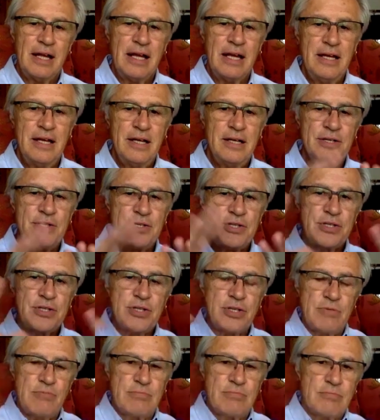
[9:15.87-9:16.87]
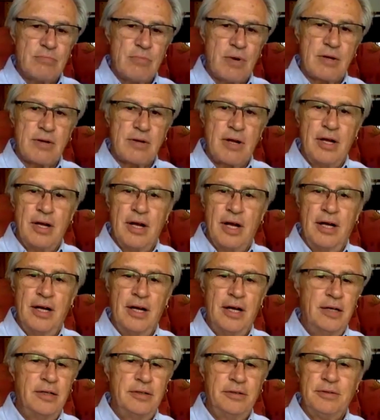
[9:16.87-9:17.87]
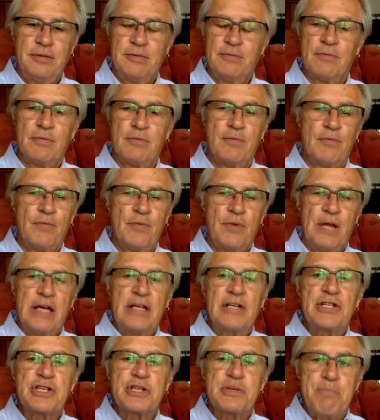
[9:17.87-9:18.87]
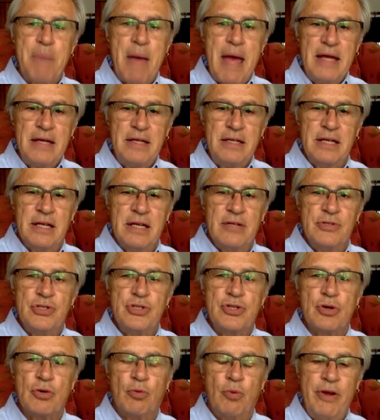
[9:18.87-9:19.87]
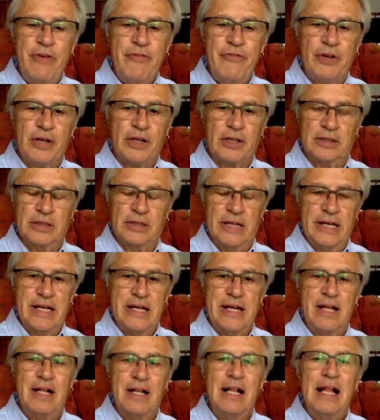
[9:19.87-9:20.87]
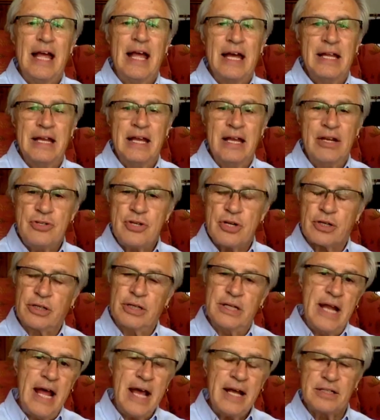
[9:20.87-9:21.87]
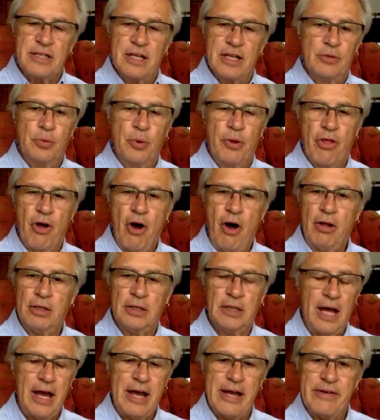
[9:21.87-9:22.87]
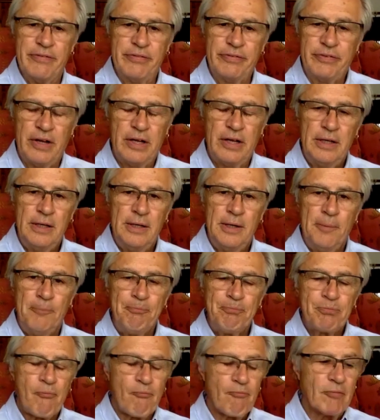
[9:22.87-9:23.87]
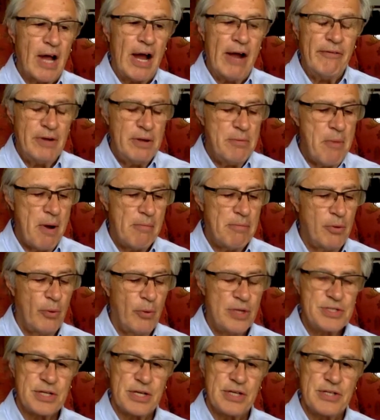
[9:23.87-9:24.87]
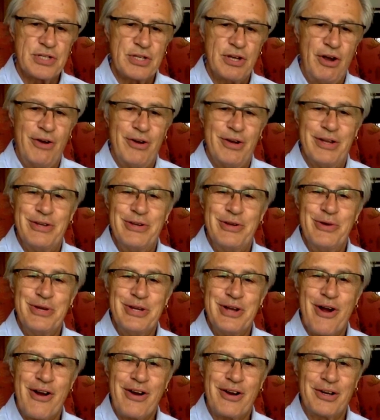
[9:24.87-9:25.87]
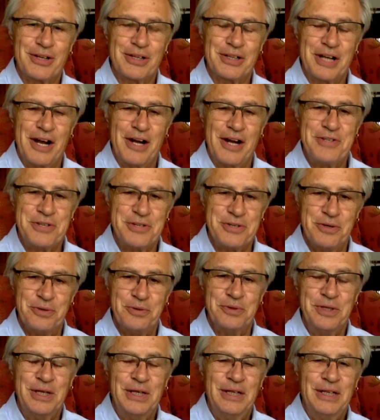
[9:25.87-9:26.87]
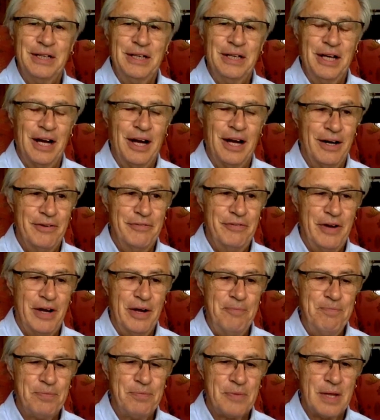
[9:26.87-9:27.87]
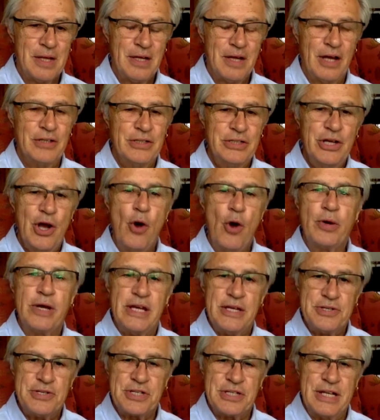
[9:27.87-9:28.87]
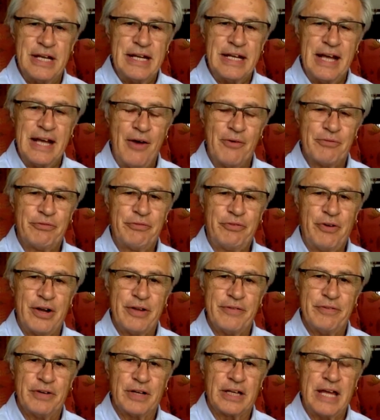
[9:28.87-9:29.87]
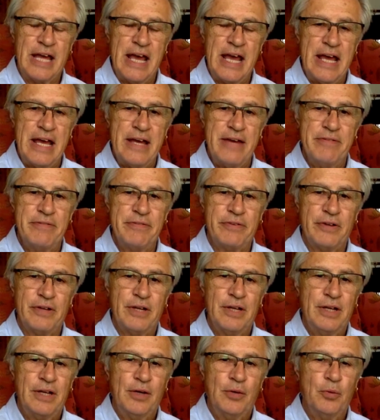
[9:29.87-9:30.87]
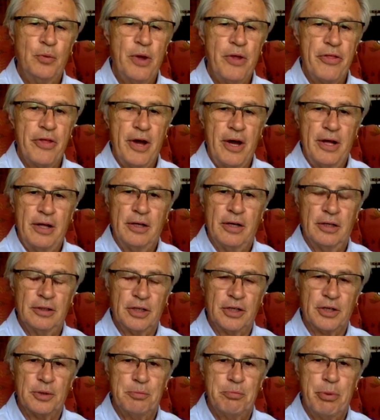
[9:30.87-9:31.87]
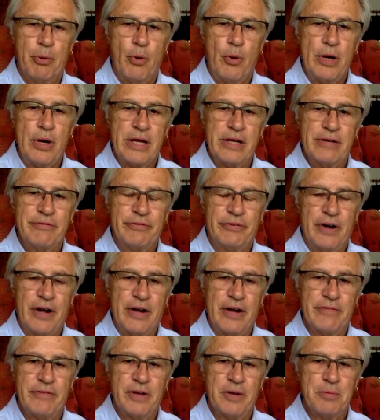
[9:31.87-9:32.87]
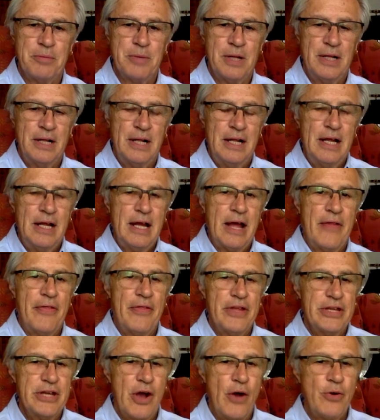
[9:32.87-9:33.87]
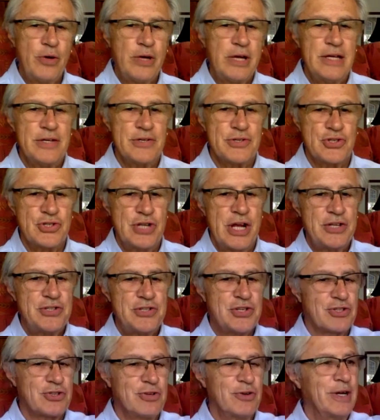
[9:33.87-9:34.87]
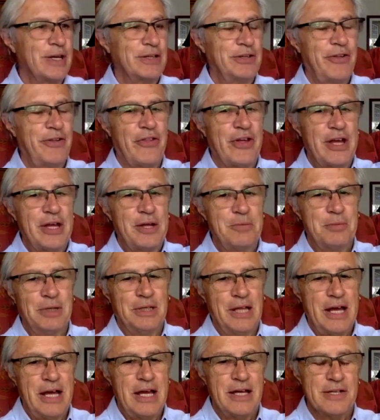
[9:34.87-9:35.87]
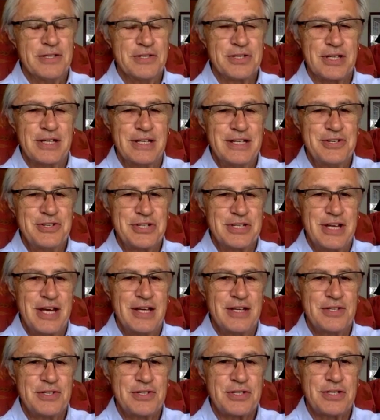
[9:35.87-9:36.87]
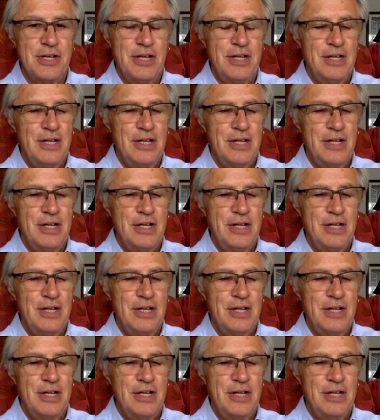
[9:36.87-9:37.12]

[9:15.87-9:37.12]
is uh, expanded terrifically and interconnected with all life. I remember once I saw a New Yorker cartoon of a, a yogi sitting out in front of a cave with a, a little boy in front of him. And the yogi is gesturing to the Himalayas and he says,